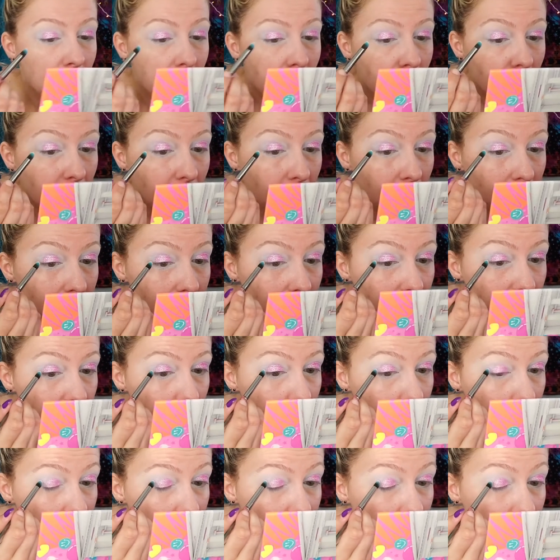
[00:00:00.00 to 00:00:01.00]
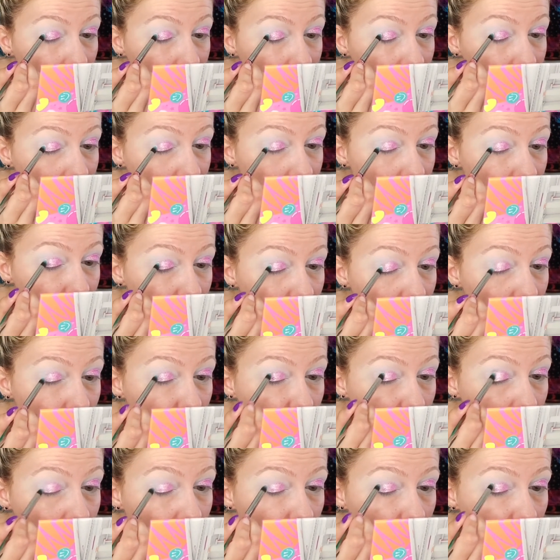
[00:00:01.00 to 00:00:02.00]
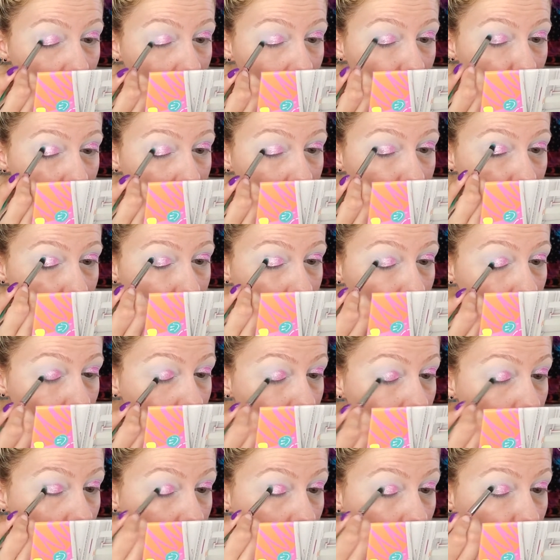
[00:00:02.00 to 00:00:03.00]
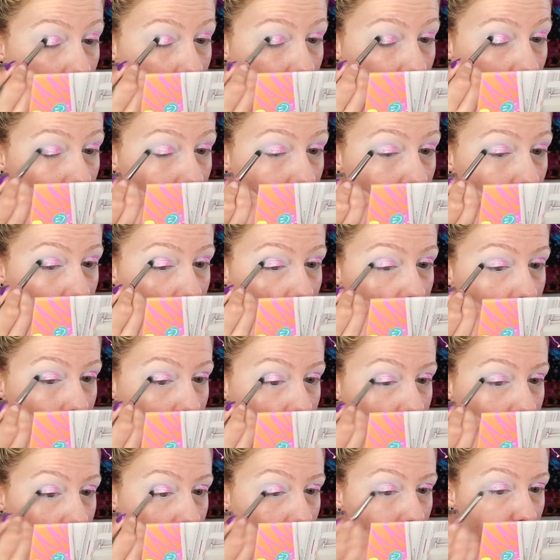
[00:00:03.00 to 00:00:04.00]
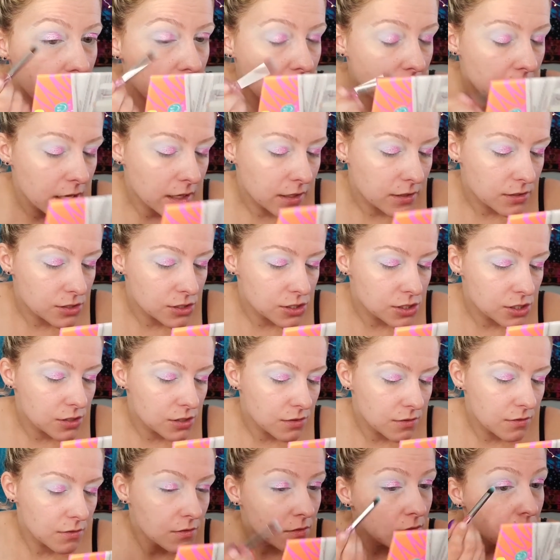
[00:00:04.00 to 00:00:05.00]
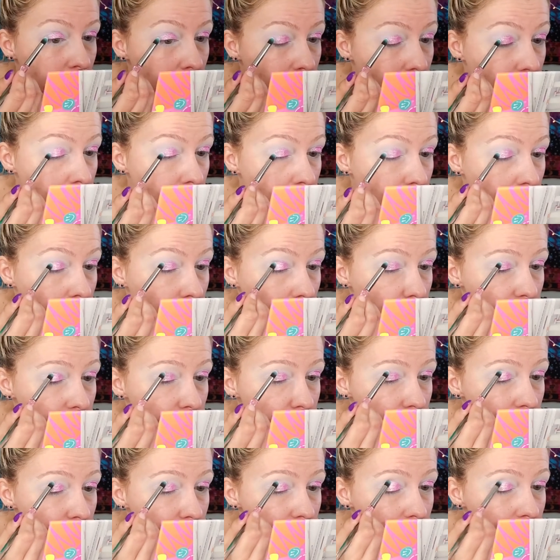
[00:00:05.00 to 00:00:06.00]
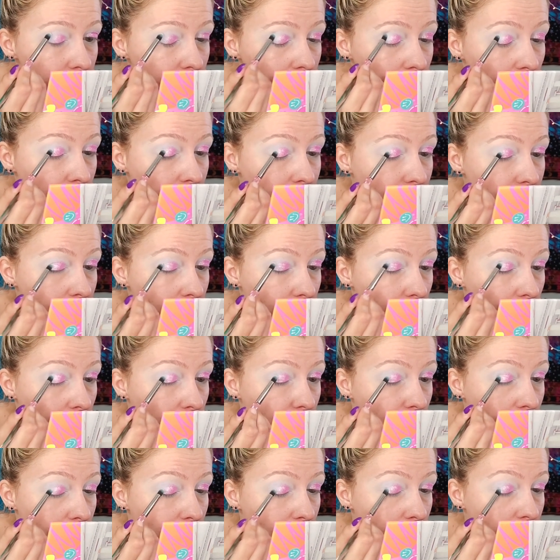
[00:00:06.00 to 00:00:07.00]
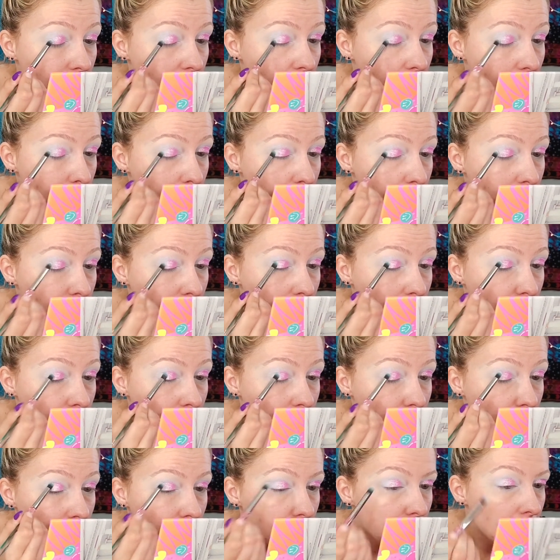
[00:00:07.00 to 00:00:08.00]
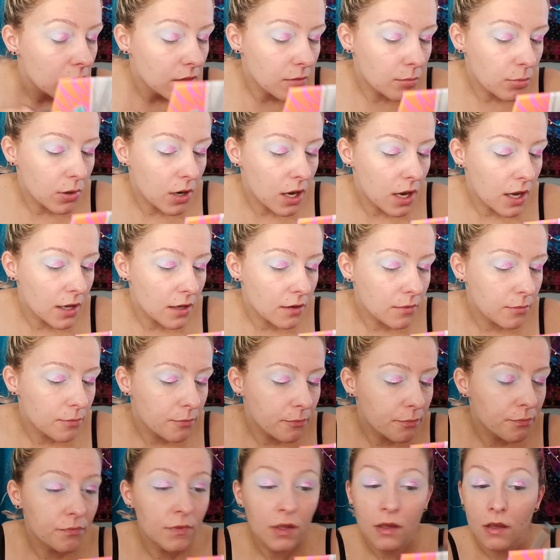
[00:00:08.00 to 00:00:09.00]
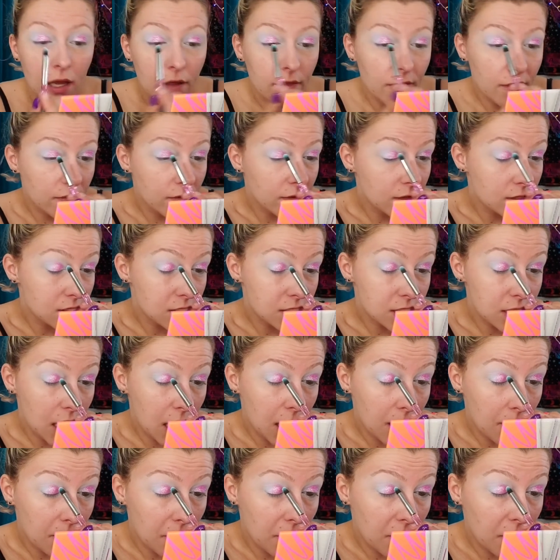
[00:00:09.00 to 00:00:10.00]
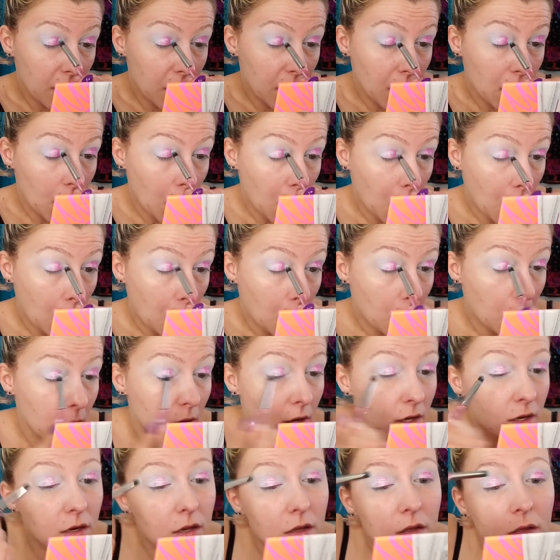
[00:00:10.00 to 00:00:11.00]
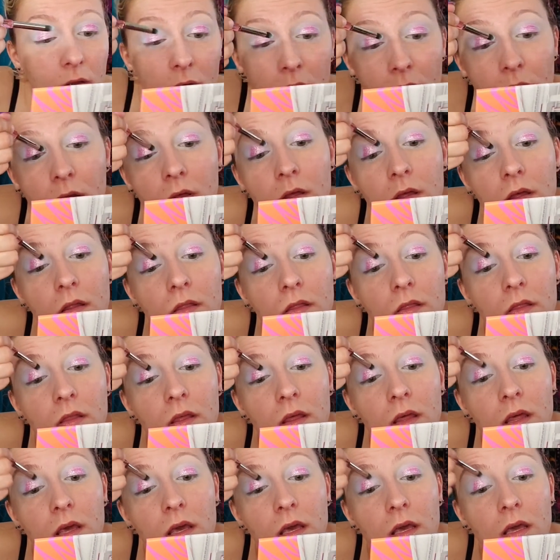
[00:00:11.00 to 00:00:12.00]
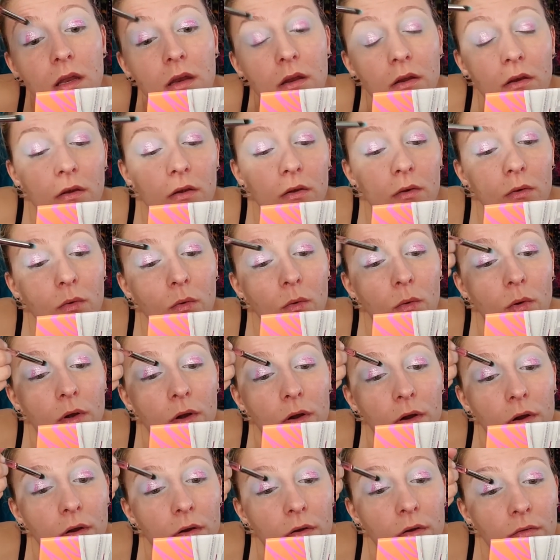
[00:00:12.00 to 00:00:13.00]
kind of pat this right on that outer edge, slightly overlapping the Pride. And then the same thing on the inner corner.